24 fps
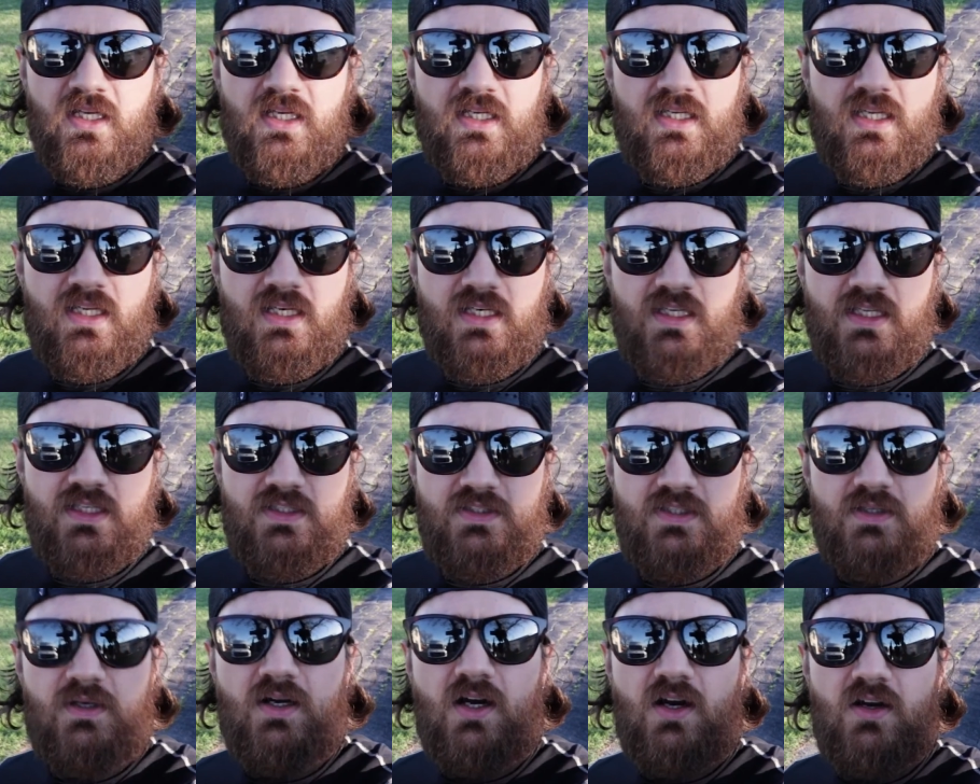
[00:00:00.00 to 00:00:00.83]
gonna get
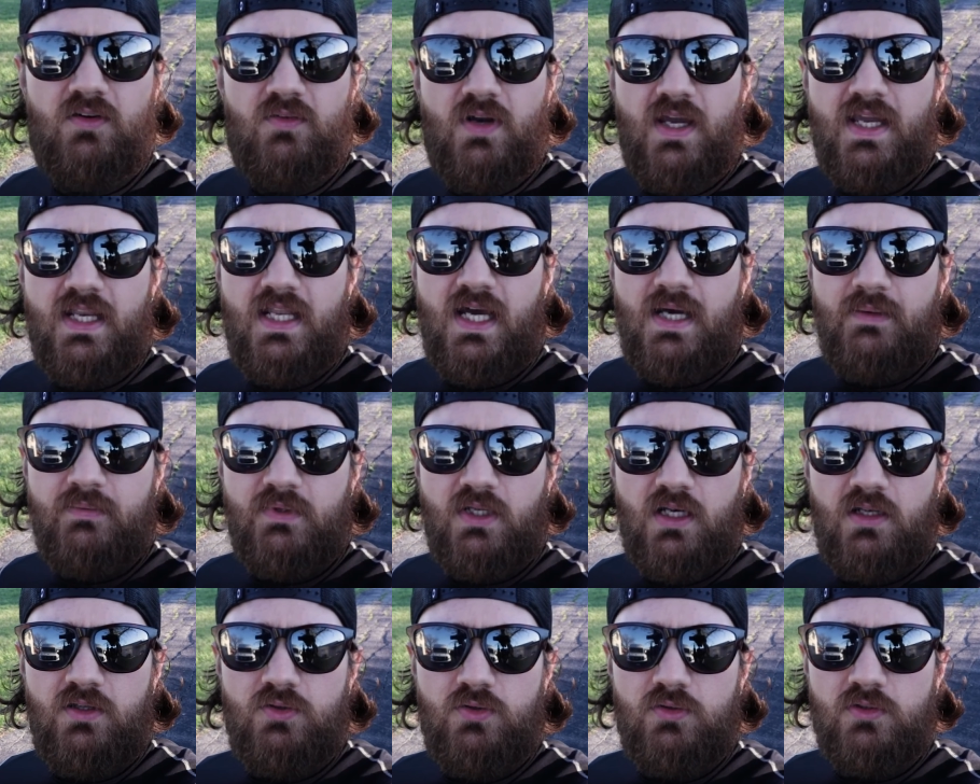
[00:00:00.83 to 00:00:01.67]
the heart rate up,
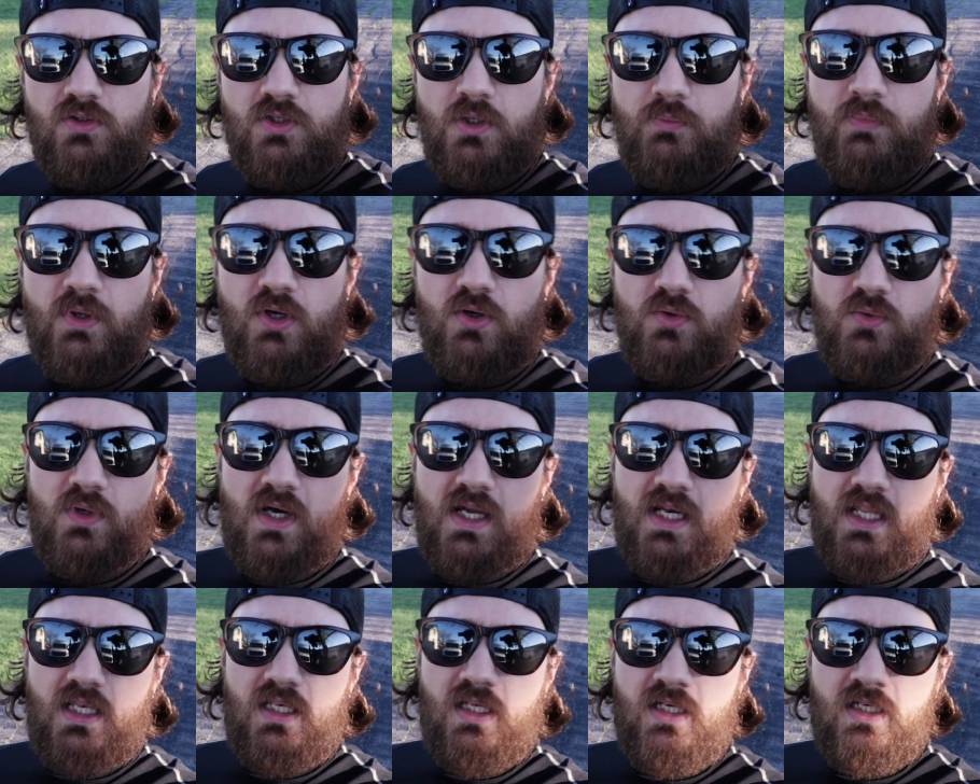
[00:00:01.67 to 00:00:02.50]
gonna do a little bit of
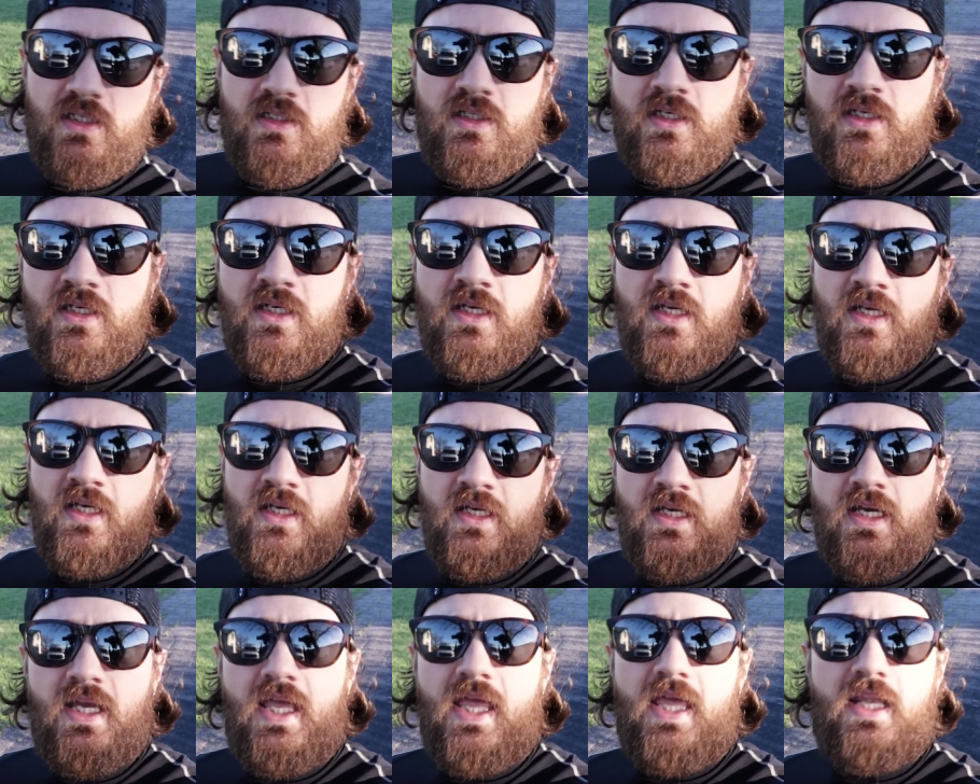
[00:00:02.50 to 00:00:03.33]
running,
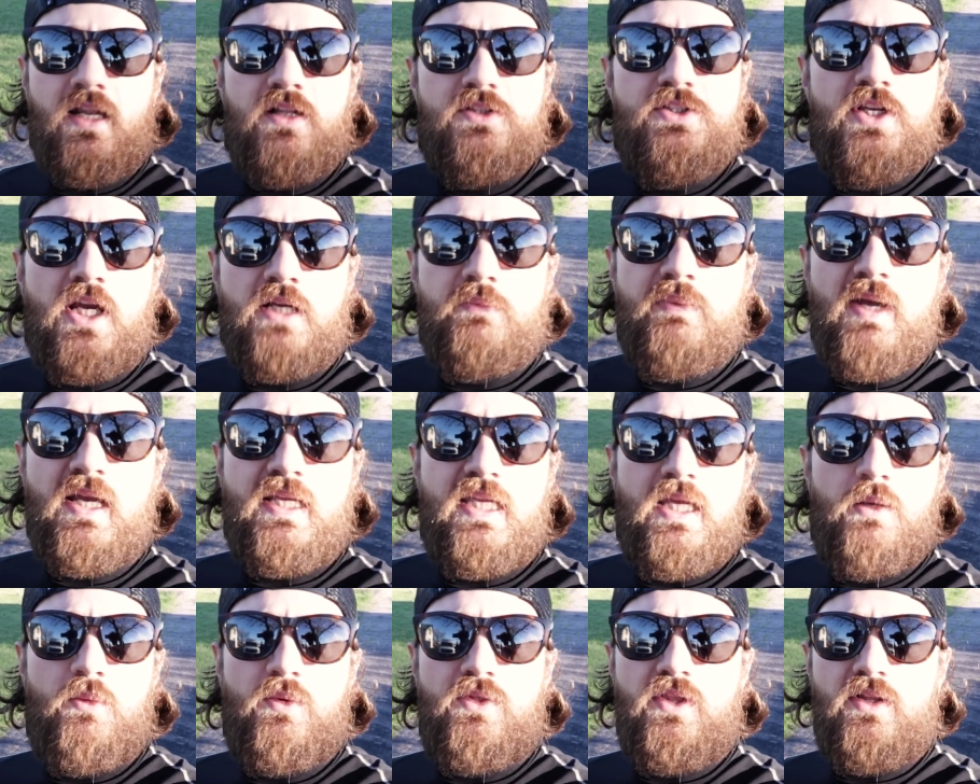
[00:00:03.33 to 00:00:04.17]
and I'll check
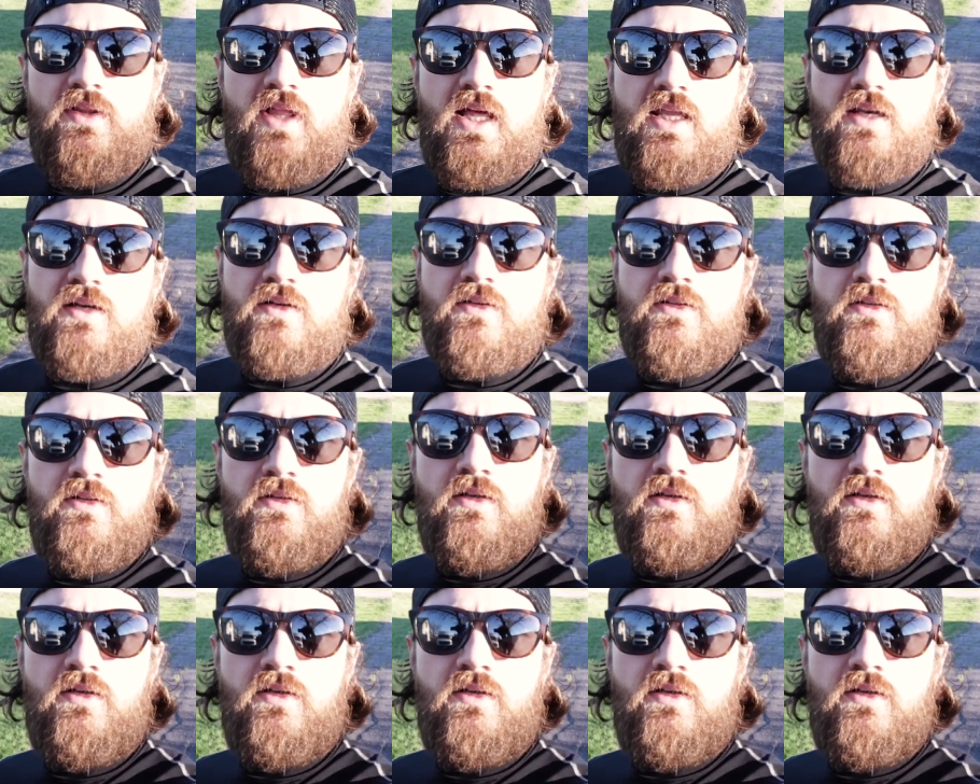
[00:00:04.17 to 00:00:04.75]
back in with you later.